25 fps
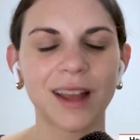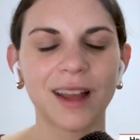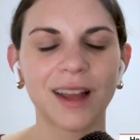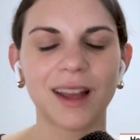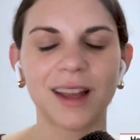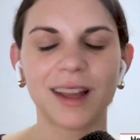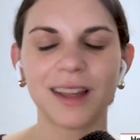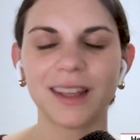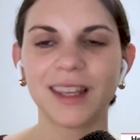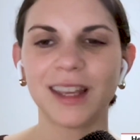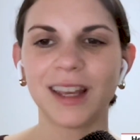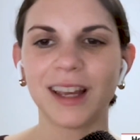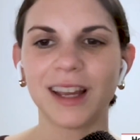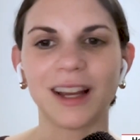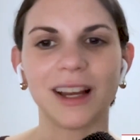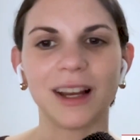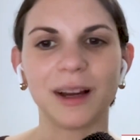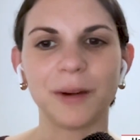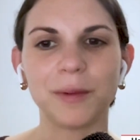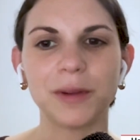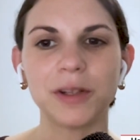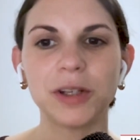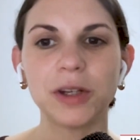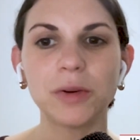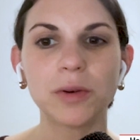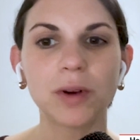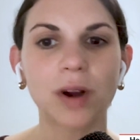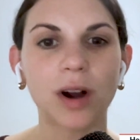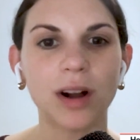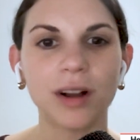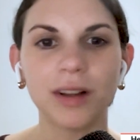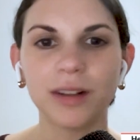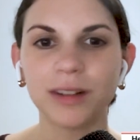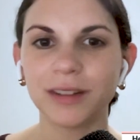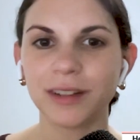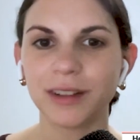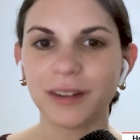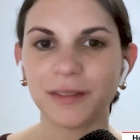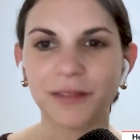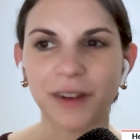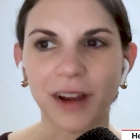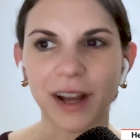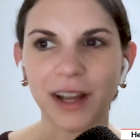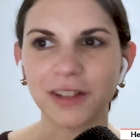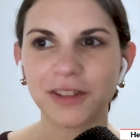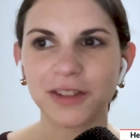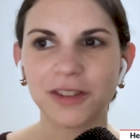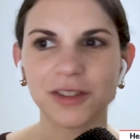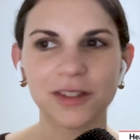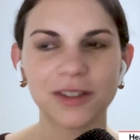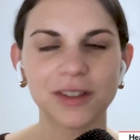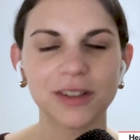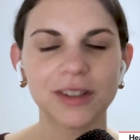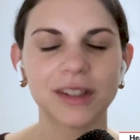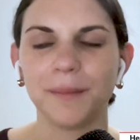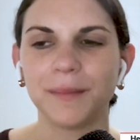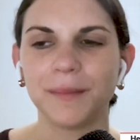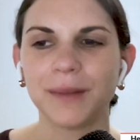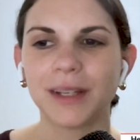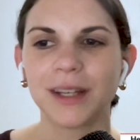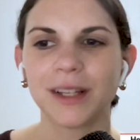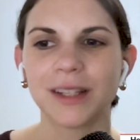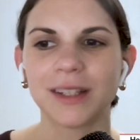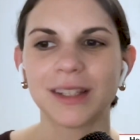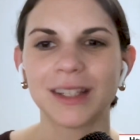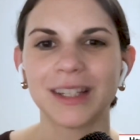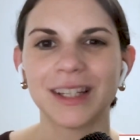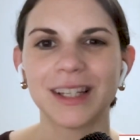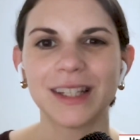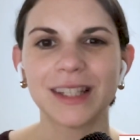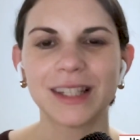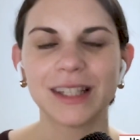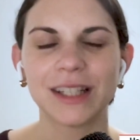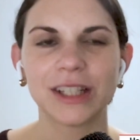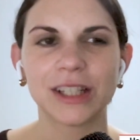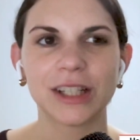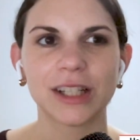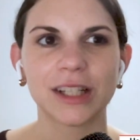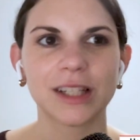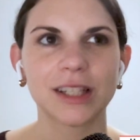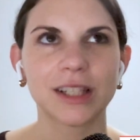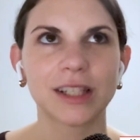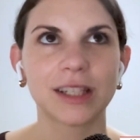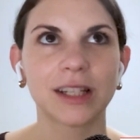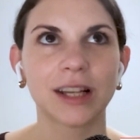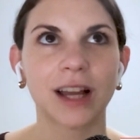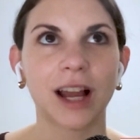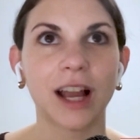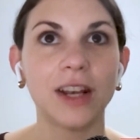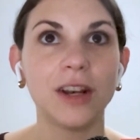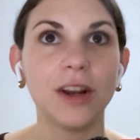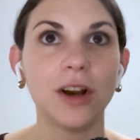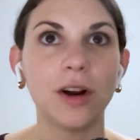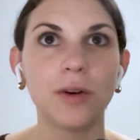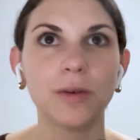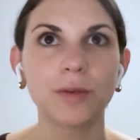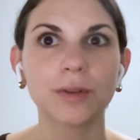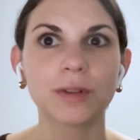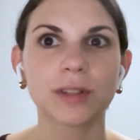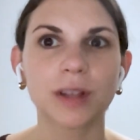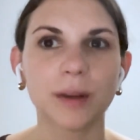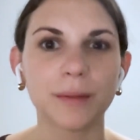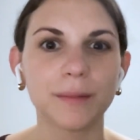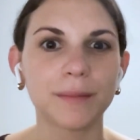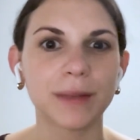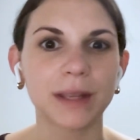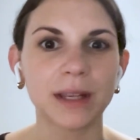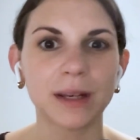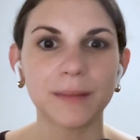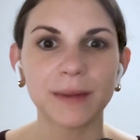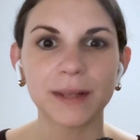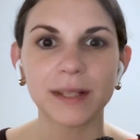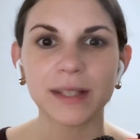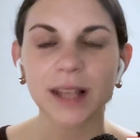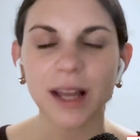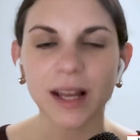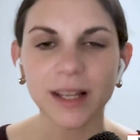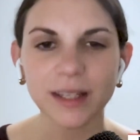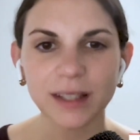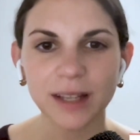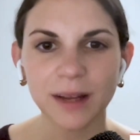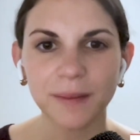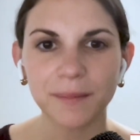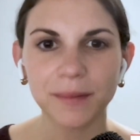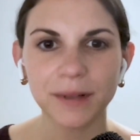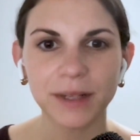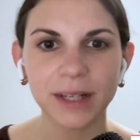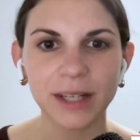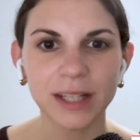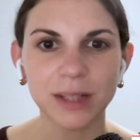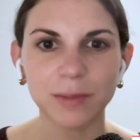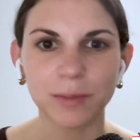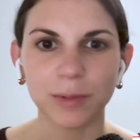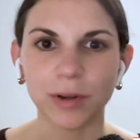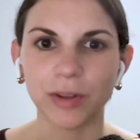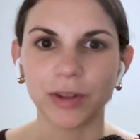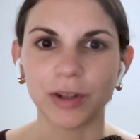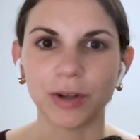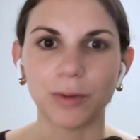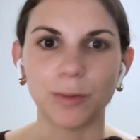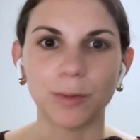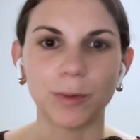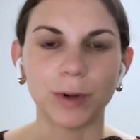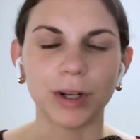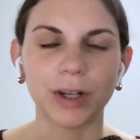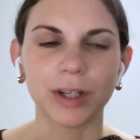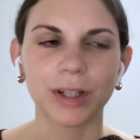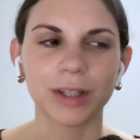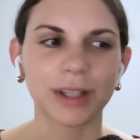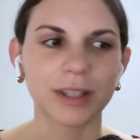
Yeah, we do call it advisors because it isn't just I know some B2B SaaS companies where they'll work,